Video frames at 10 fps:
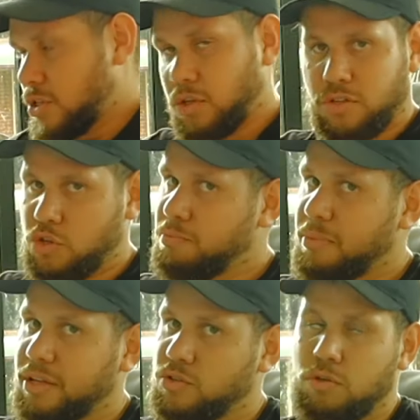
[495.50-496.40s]
Just like
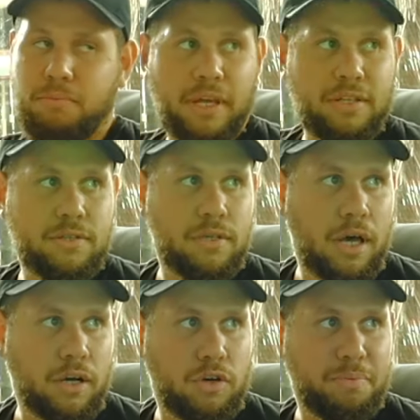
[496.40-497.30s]
Superman, Superman's
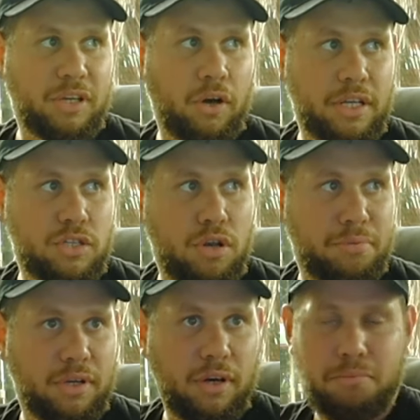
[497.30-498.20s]
uh, kryptonite is
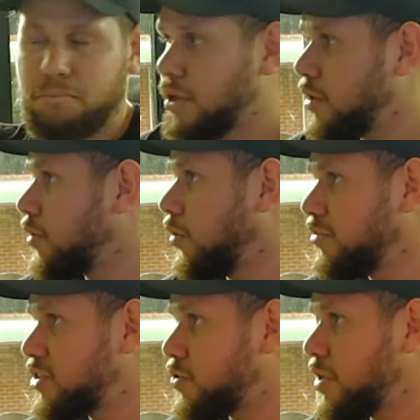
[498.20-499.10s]
kryptonite.
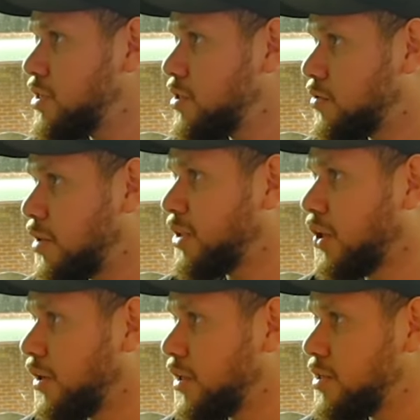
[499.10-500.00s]
Oliver Tree's
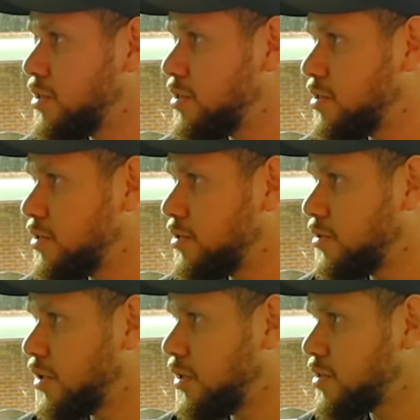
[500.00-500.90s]
kryptonite is
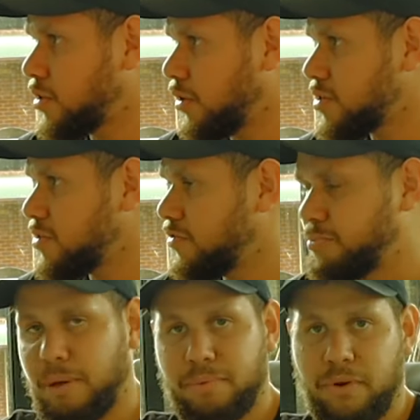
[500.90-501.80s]
a slice of
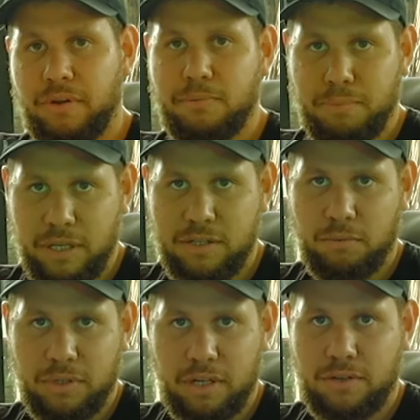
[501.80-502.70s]
pepperoni pizza
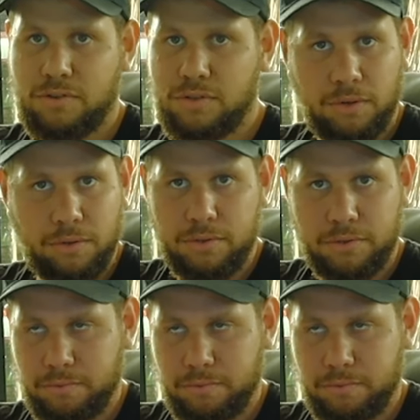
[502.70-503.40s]
with extra sauce.